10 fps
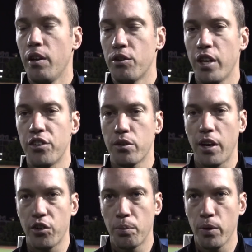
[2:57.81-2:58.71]
changed
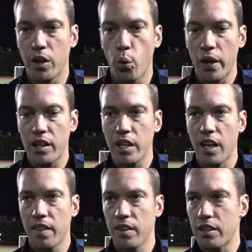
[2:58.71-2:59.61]
directions pretty quickly,
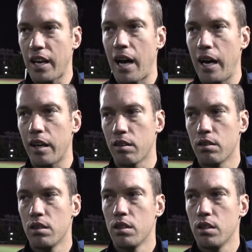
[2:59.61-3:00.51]
and I think the guy
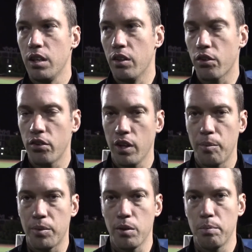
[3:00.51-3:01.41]
either slipped or